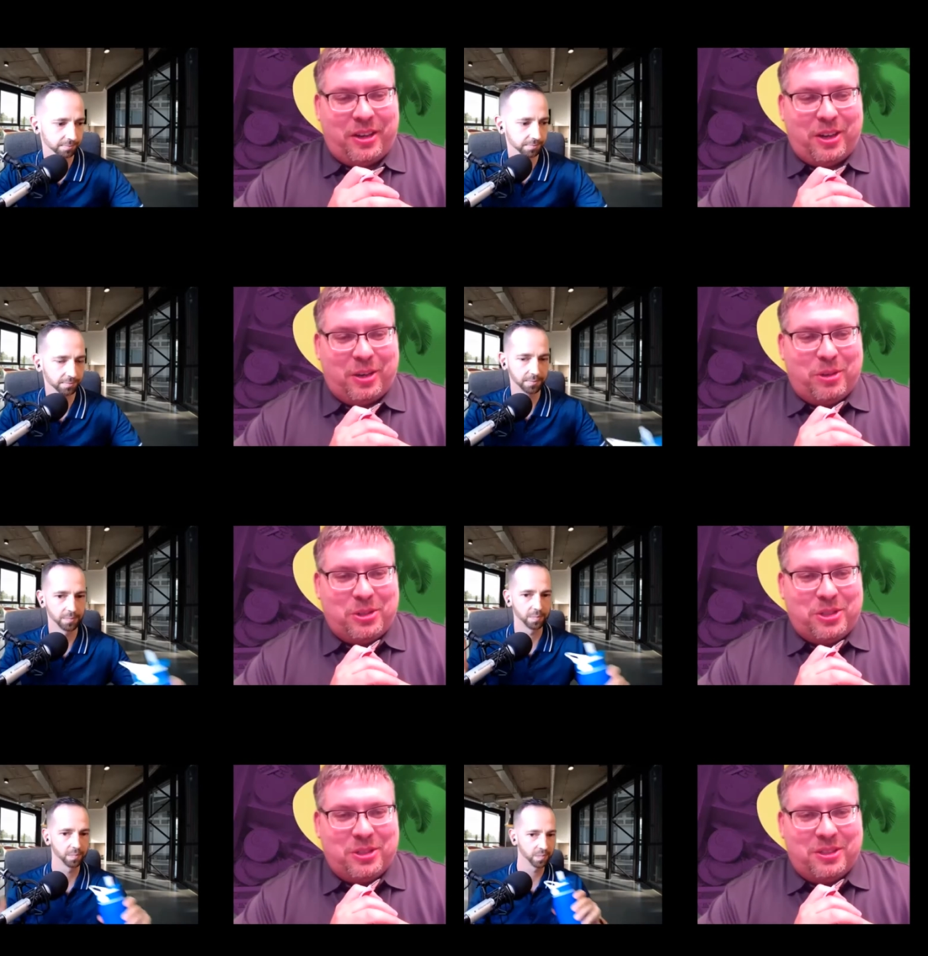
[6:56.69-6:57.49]
Speaker 1: to hear
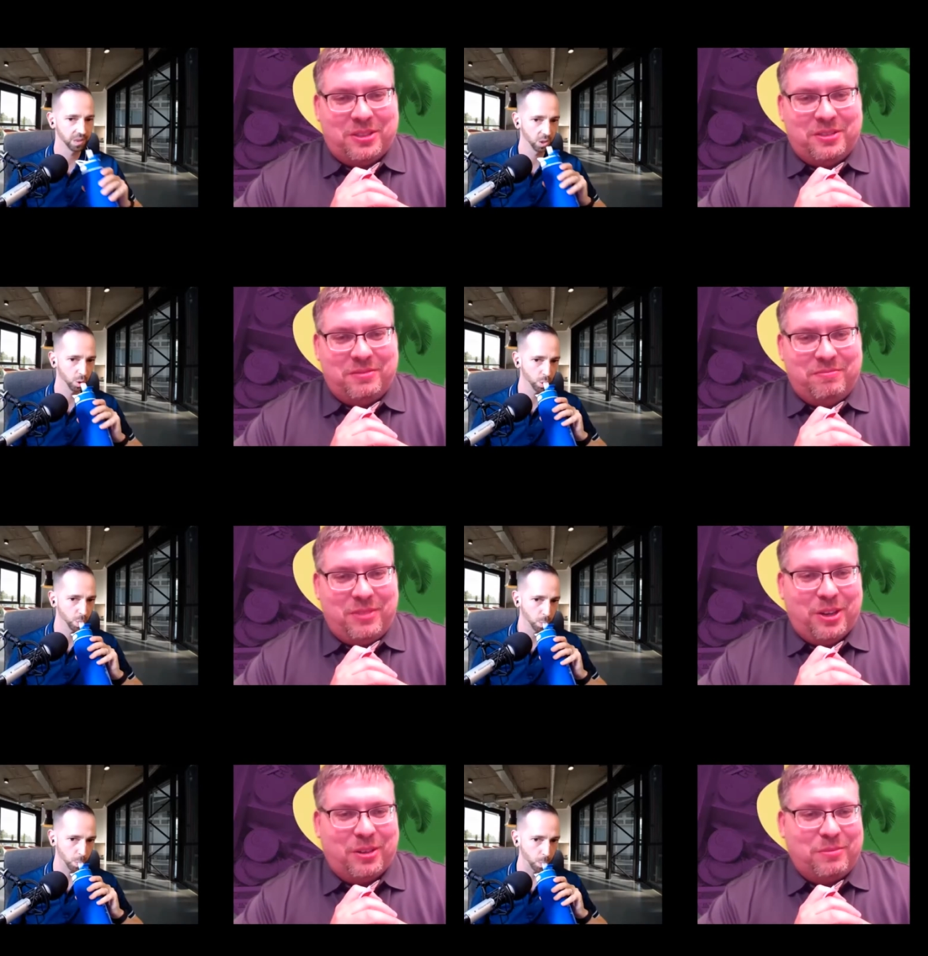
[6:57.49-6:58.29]
about your,
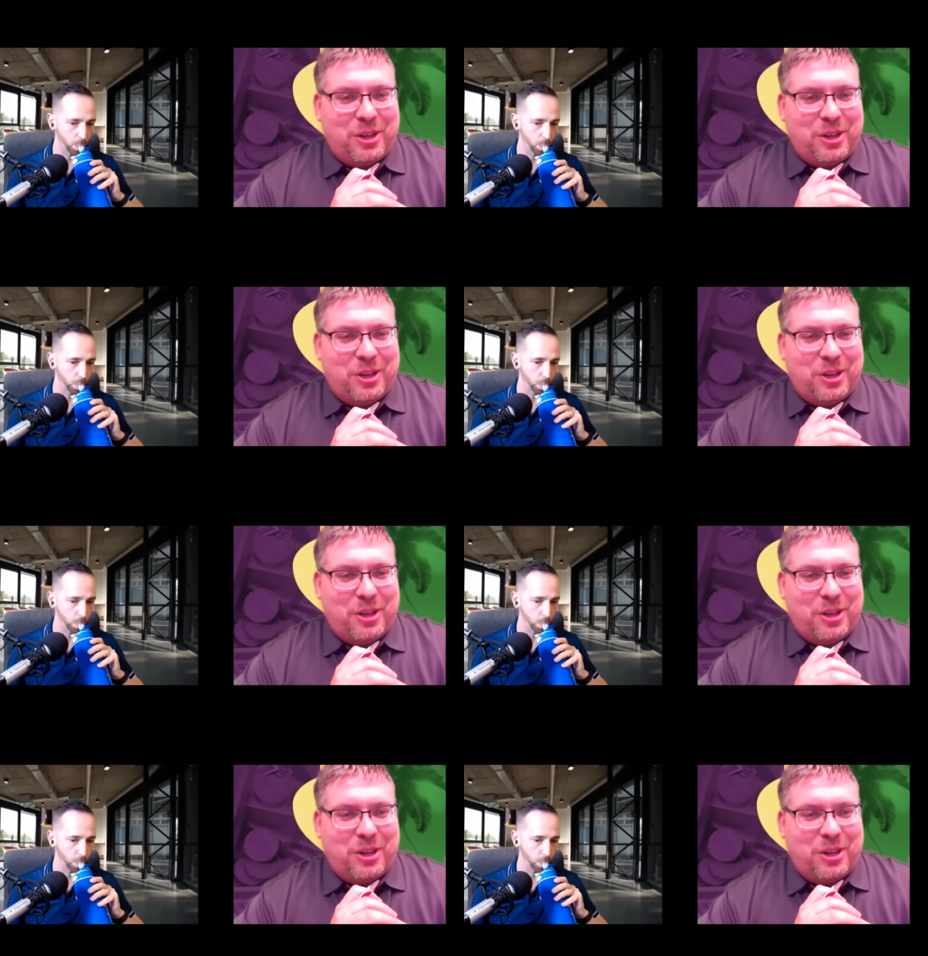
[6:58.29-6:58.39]
you know,